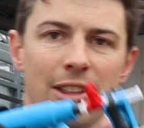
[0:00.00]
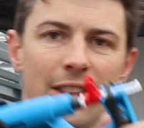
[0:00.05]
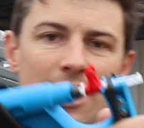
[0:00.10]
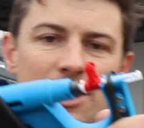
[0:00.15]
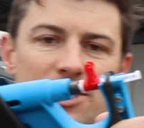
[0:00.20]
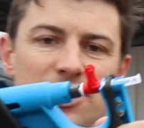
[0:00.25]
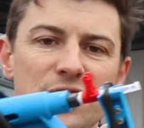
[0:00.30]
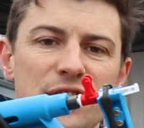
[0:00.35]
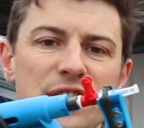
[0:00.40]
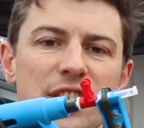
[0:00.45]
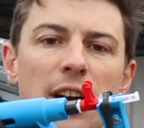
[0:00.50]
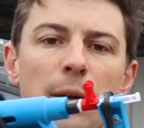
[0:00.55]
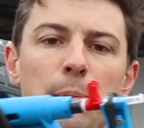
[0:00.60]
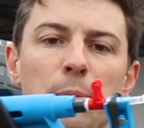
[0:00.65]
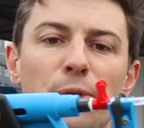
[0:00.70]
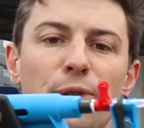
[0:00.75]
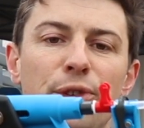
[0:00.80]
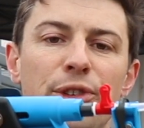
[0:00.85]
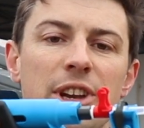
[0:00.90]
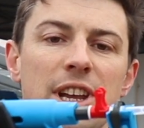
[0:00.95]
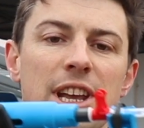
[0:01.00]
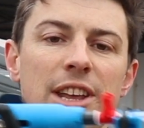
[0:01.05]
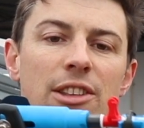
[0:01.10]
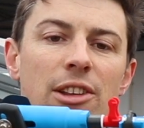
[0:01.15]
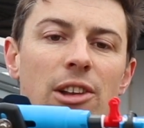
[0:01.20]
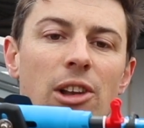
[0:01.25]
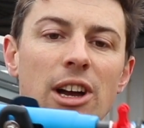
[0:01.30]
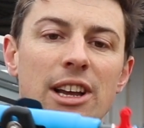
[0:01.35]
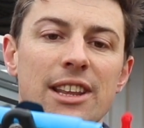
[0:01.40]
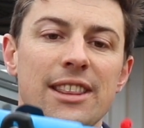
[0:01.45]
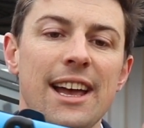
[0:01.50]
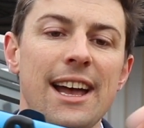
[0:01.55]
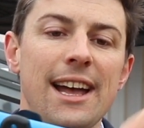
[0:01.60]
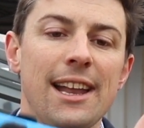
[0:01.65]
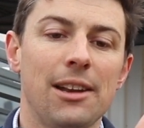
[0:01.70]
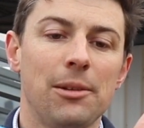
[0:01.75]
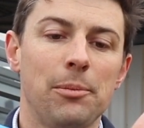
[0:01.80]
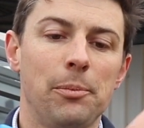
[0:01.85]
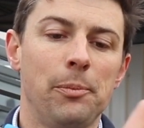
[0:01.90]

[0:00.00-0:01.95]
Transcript: That just couples together like that.